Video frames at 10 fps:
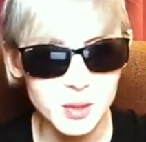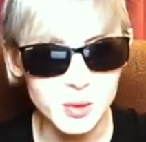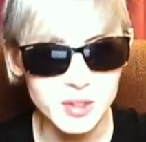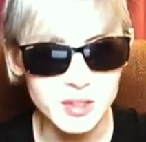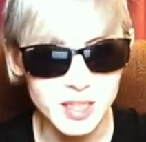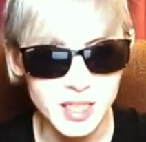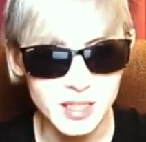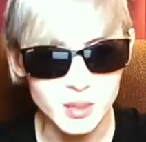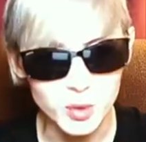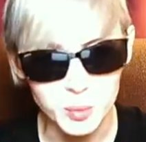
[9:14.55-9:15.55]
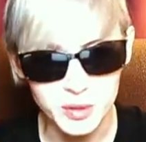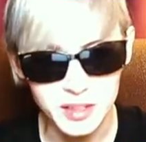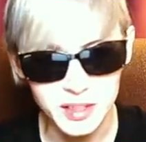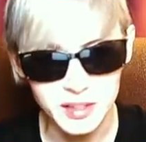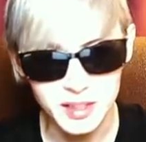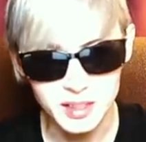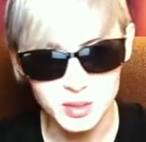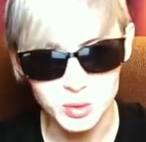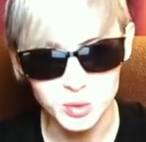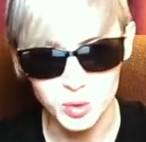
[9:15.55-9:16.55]
we stayed normally
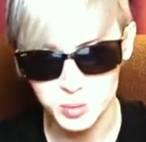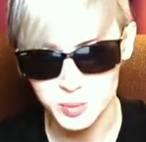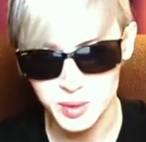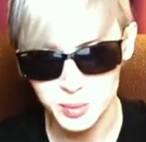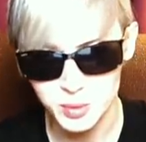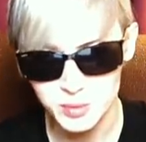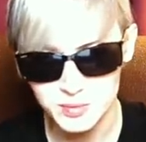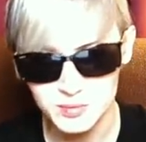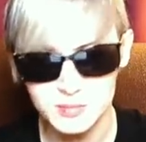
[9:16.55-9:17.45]
like two normal people.